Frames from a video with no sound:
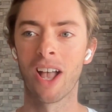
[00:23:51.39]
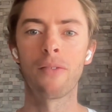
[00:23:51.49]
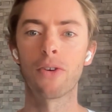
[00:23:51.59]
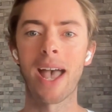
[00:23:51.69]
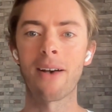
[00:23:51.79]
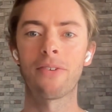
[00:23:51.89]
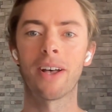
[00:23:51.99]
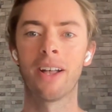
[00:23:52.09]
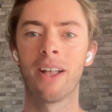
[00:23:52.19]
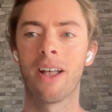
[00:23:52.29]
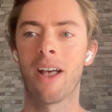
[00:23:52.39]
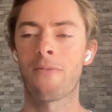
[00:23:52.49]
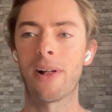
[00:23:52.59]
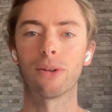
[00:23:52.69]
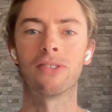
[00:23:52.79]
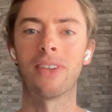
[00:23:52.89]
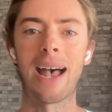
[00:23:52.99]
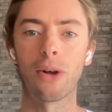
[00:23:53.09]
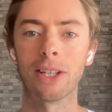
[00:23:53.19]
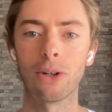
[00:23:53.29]
Have you ever felt
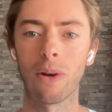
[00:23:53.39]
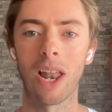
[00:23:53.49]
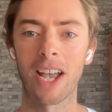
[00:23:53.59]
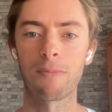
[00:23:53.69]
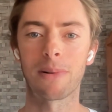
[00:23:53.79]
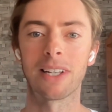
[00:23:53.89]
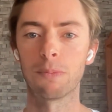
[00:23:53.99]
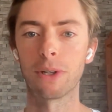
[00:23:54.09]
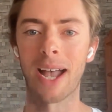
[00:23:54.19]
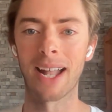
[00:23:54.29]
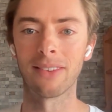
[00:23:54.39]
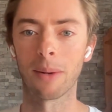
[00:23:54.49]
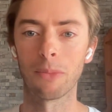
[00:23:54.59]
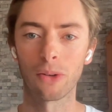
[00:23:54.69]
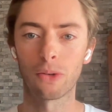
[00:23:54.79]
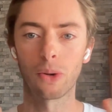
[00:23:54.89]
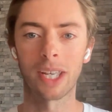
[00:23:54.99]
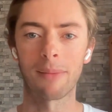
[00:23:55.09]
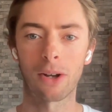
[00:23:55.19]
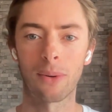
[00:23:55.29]
down in your life? Please put your hands. Up. I'm not
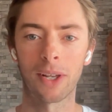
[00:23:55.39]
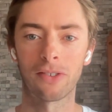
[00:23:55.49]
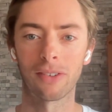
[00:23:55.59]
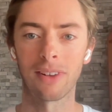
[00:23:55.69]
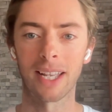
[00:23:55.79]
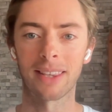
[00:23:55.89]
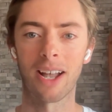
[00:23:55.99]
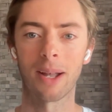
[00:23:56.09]
talking about questions like that.